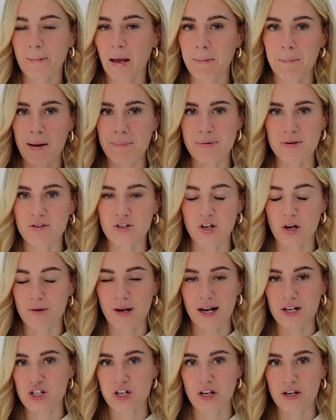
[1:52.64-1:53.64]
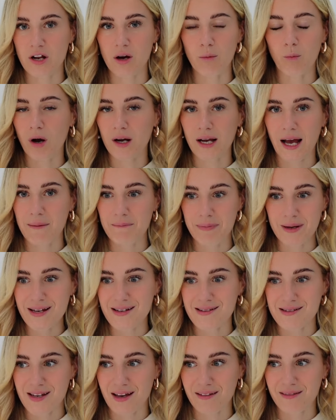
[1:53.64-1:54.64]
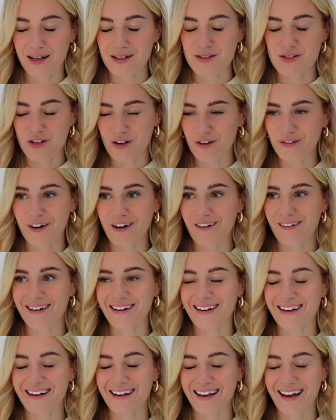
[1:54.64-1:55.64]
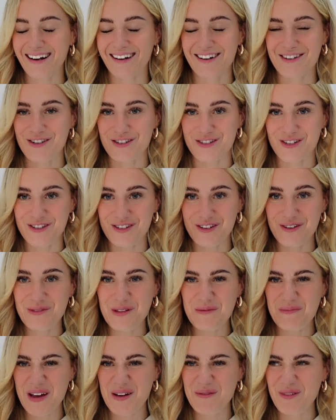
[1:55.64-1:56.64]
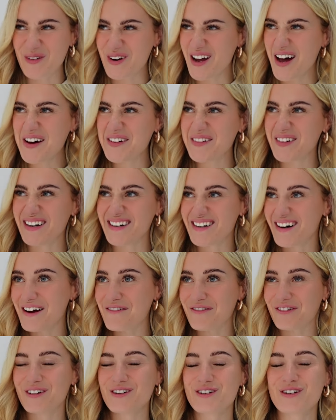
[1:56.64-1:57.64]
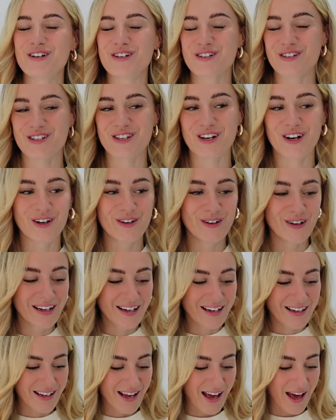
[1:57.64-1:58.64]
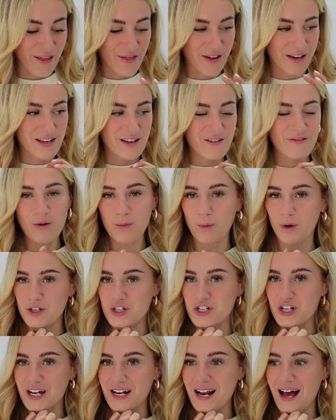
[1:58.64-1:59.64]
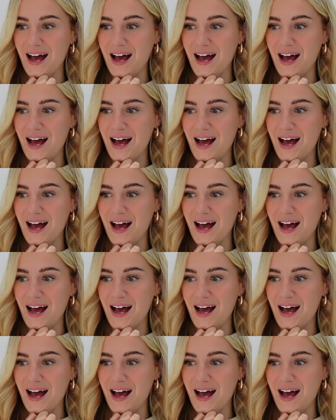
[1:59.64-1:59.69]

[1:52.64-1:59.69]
maybe don't actually know what camp is, and that's so fine. And again, I just assume that people know and not everyone does. So yeah, thank you for watching,